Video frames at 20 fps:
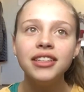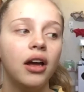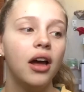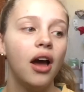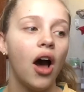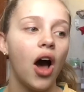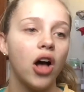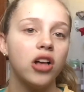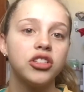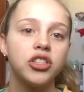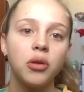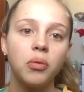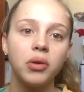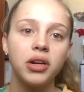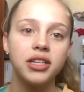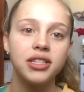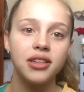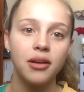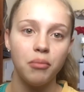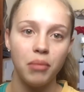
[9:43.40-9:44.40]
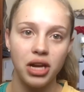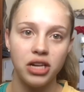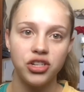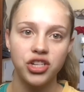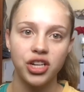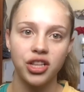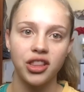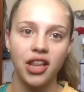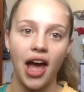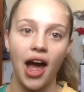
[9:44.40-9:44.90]
Also wanted to
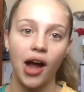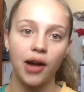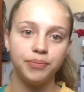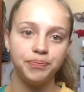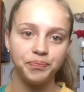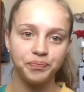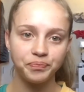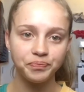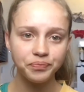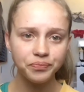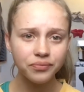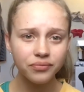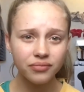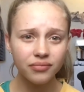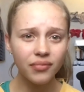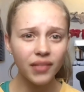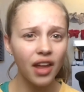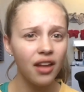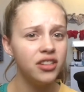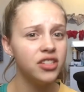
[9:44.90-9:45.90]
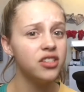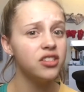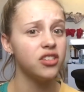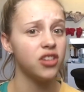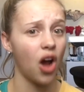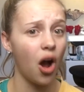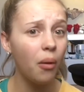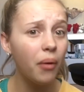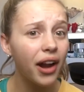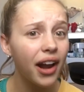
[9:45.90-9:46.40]
mention that This is
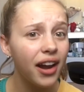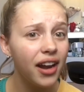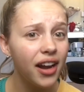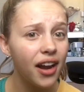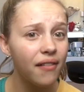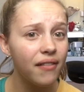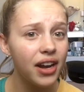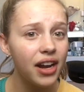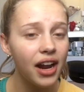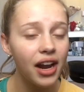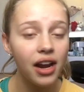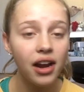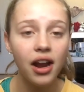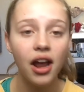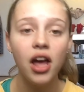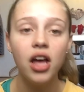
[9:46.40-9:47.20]
not what I eat every day,